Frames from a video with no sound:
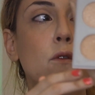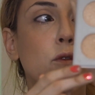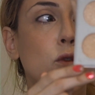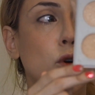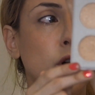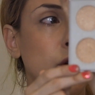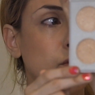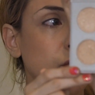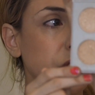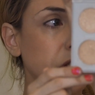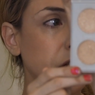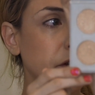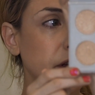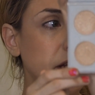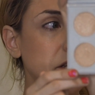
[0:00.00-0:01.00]
4
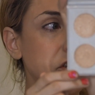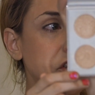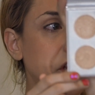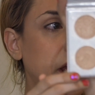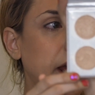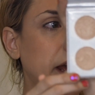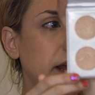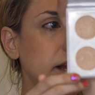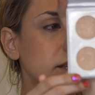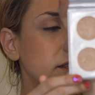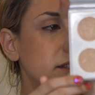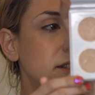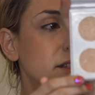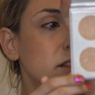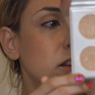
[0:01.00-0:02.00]
really great
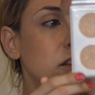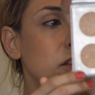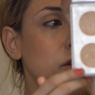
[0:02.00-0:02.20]
shades,